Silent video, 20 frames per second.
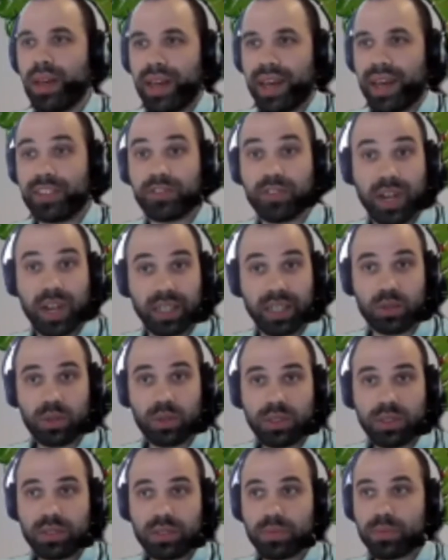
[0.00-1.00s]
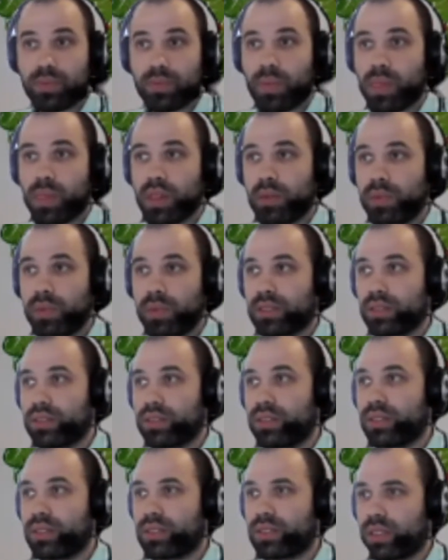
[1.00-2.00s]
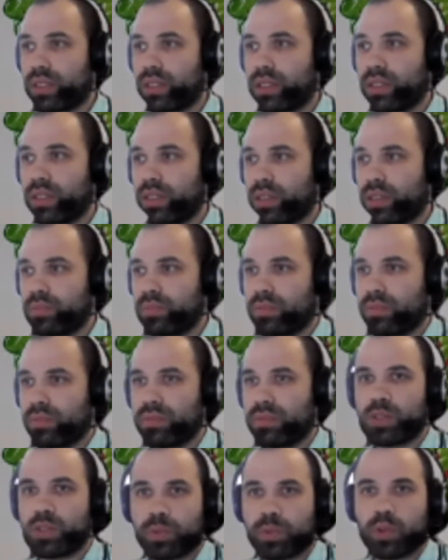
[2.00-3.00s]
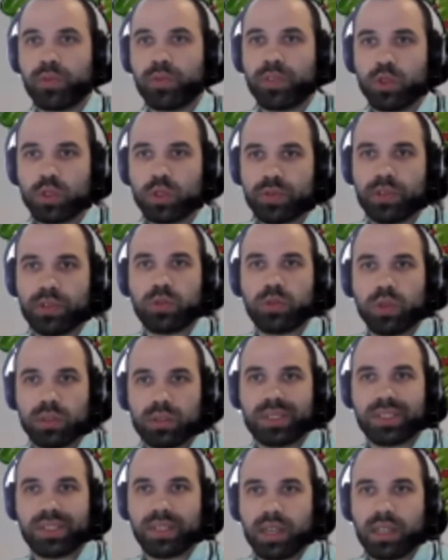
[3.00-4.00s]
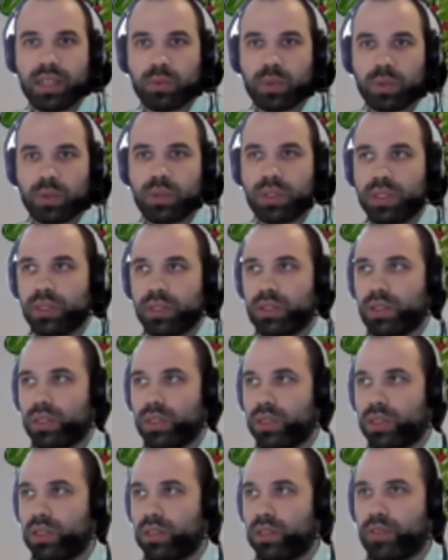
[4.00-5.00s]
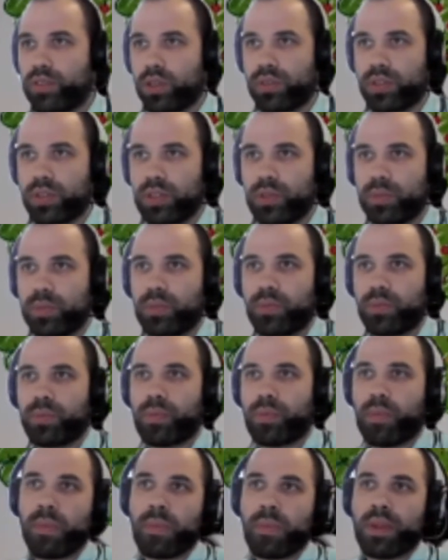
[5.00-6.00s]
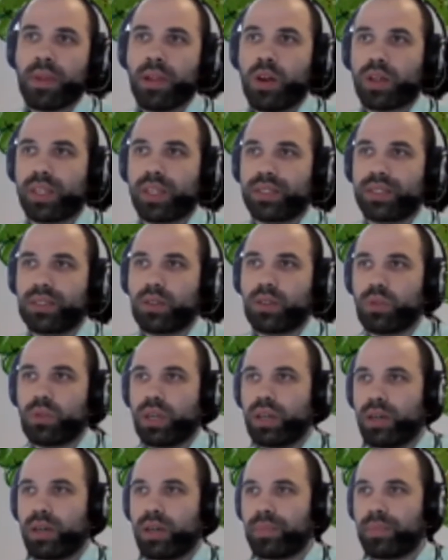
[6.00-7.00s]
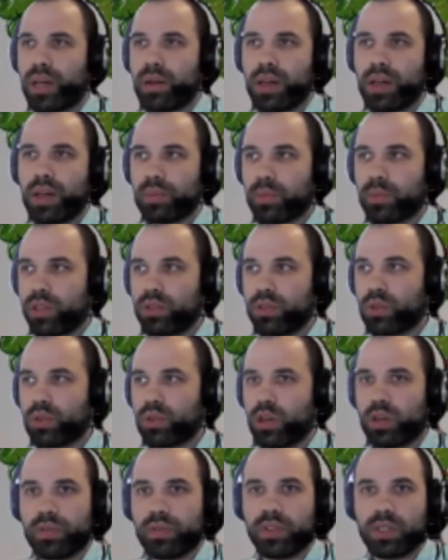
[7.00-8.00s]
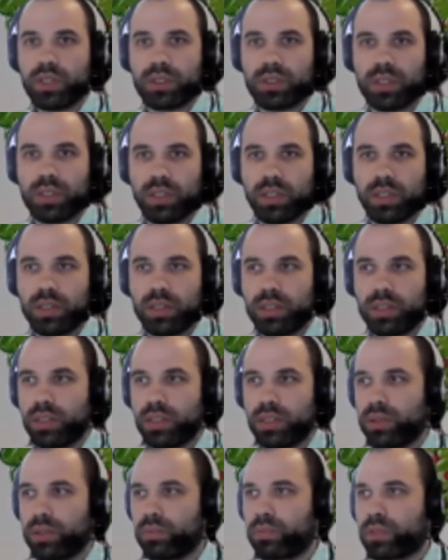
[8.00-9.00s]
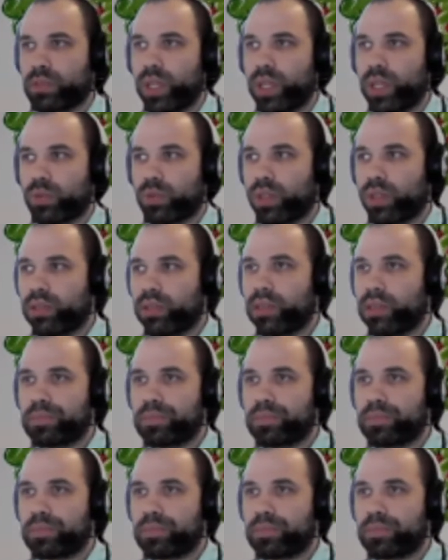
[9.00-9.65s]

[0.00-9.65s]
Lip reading: write to it. But this will prove useful to understand what we did further. Okay, so I'm going to go over it quite quickly.